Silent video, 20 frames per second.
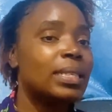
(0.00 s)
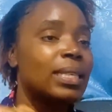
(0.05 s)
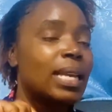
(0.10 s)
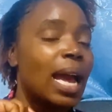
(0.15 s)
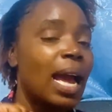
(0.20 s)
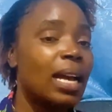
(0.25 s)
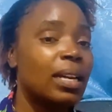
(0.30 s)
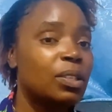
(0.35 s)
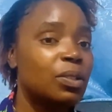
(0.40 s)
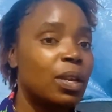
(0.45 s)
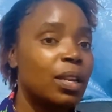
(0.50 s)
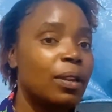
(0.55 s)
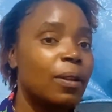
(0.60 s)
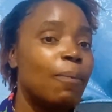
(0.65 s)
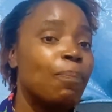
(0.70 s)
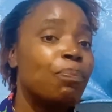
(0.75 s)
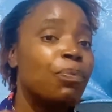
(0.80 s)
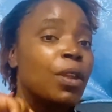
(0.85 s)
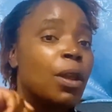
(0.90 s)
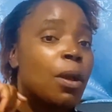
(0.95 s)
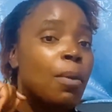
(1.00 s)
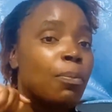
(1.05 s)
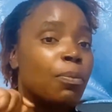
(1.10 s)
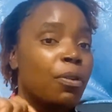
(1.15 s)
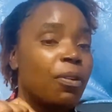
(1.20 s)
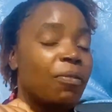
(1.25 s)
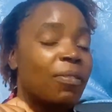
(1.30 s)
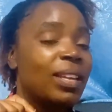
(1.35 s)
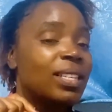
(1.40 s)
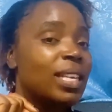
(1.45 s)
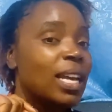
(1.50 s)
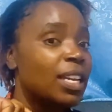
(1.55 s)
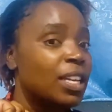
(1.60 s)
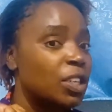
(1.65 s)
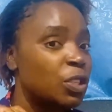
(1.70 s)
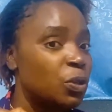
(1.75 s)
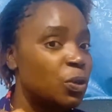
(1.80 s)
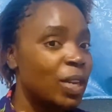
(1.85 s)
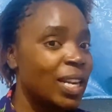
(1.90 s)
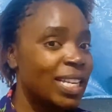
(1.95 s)
actually Professor
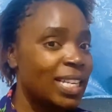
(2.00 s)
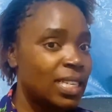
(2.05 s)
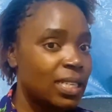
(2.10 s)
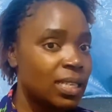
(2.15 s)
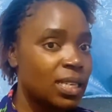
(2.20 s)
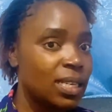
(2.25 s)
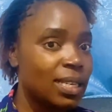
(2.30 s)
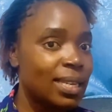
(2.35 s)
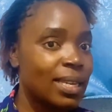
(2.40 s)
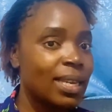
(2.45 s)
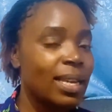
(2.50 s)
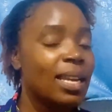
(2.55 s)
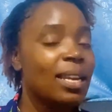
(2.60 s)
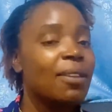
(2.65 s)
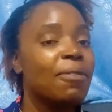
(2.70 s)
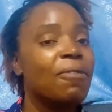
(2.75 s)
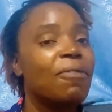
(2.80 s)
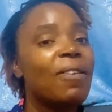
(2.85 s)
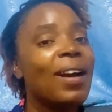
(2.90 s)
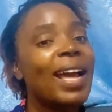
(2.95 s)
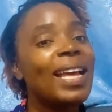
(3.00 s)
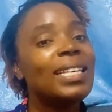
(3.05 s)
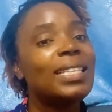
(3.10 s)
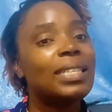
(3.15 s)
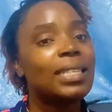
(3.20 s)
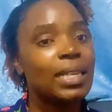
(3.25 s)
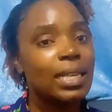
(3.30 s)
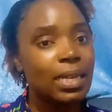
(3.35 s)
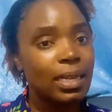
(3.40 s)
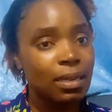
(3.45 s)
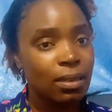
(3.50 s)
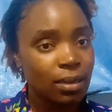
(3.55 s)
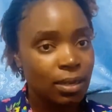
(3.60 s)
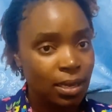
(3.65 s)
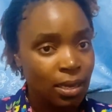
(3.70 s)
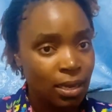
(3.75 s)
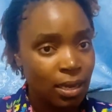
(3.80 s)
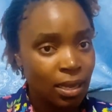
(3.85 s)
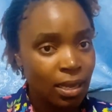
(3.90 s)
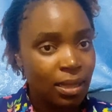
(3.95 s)
Kithure Kindiki inviting
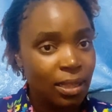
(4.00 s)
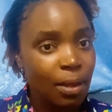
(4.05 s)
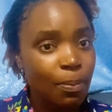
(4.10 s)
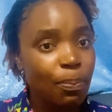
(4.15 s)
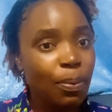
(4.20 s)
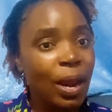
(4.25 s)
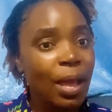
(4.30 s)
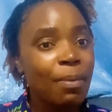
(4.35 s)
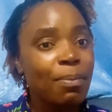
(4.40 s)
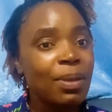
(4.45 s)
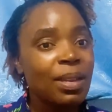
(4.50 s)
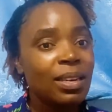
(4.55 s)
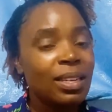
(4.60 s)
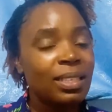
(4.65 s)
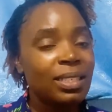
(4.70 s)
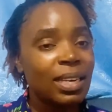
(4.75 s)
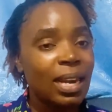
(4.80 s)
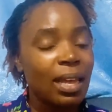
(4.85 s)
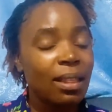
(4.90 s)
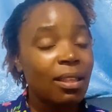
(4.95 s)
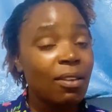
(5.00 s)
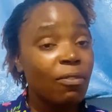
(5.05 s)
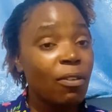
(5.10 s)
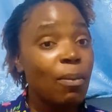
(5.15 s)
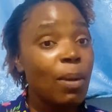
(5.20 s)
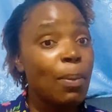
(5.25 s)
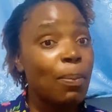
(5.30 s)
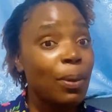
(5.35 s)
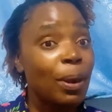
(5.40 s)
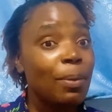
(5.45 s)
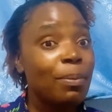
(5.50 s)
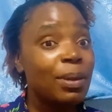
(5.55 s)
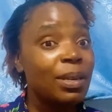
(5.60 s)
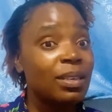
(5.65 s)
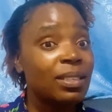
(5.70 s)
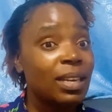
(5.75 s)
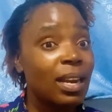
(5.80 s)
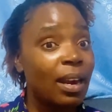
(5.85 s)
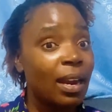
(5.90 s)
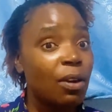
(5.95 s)
the Prime Minister, the former Prime
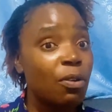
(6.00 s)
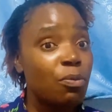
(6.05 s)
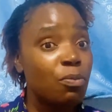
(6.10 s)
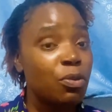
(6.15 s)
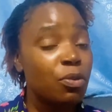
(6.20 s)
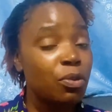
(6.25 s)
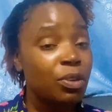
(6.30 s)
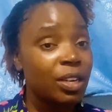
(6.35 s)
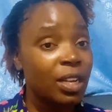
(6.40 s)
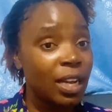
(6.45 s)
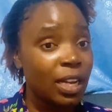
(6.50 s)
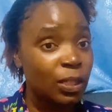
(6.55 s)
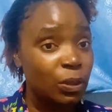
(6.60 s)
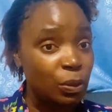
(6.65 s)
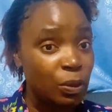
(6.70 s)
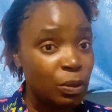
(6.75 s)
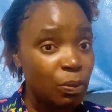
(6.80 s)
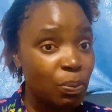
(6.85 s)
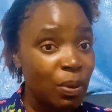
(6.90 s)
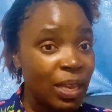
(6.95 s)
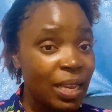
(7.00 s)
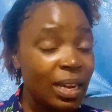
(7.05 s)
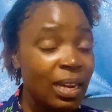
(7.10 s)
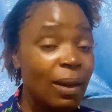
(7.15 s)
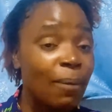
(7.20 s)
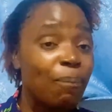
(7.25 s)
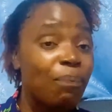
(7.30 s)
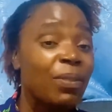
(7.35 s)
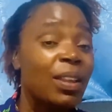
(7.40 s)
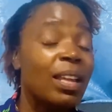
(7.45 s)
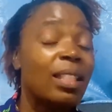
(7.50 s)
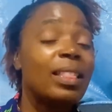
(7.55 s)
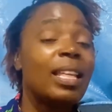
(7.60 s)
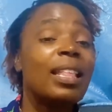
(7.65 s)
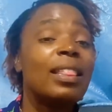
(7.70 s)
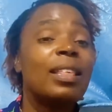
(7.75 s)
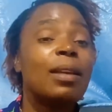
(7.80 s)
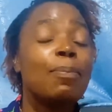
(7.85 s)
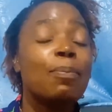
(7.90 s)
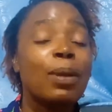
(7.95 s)
Minister Raila Amolo Odinga, to speak?
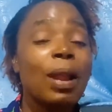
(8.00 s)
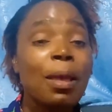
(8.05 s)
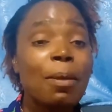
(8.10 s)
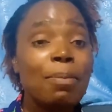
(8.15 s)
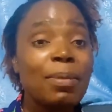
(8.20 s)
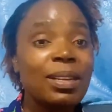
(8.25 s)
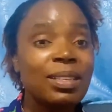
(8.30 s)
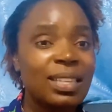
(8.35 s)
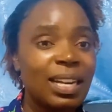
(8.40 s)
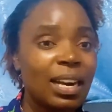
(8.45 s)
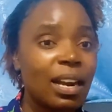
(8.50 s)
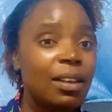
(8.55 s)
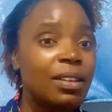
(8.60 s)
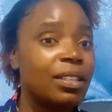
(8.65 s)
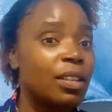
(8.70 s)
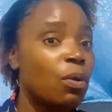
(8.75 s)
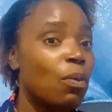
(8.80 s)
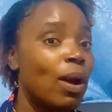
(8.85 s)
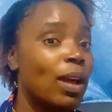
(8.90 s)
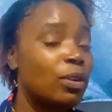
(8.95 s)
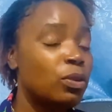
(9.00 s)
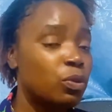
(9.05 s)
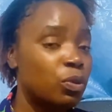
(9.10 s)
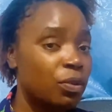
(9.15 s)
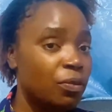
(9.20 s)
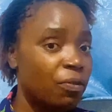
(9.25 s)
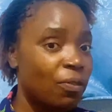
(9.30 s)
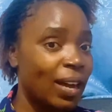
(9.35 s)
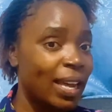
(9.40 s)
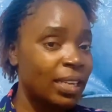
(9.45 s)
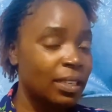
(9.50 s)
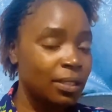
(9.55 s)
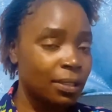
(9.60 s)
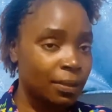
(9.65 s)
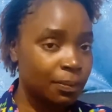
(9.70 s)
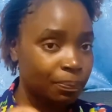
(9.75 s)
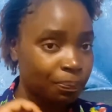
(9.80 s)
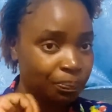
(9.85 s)
Then the Prime Minister now is the one to invite